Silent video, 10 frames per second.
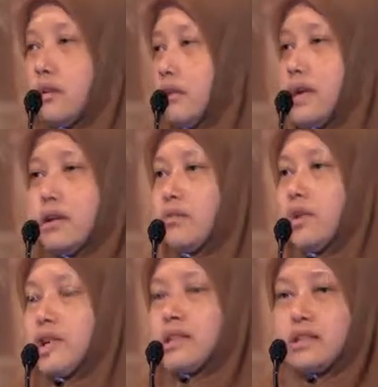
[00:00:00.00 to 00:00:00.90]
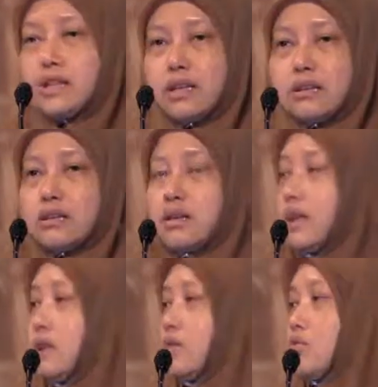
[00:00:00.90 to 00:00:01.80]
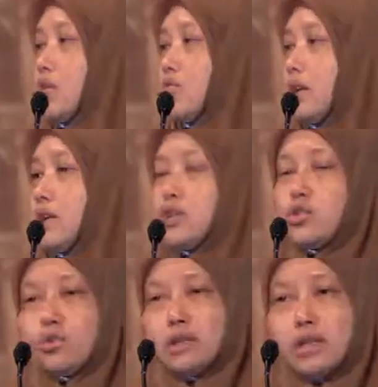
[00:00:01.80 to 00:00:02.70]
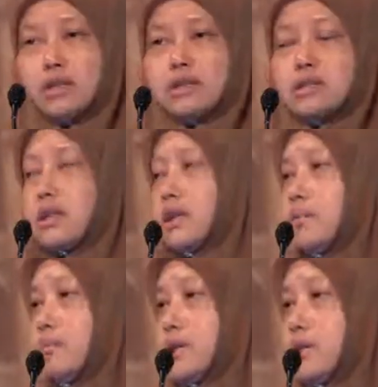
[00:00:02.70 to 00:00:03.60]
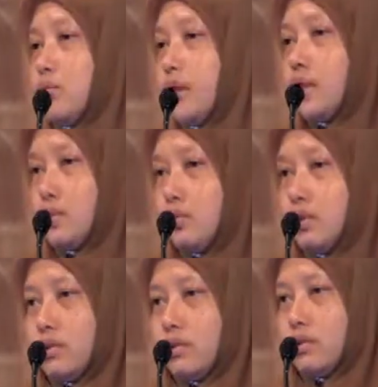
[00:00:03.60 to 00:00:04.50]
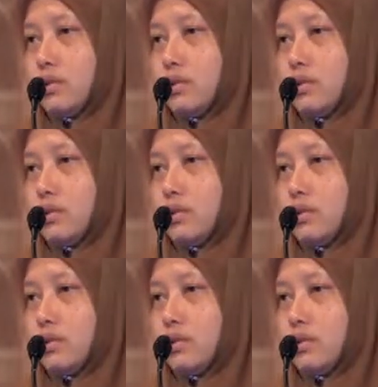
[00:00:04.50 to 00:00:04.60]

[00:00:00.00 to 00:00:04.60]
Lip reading: their advisors can hit the ground running should they suddenly pass away and so on.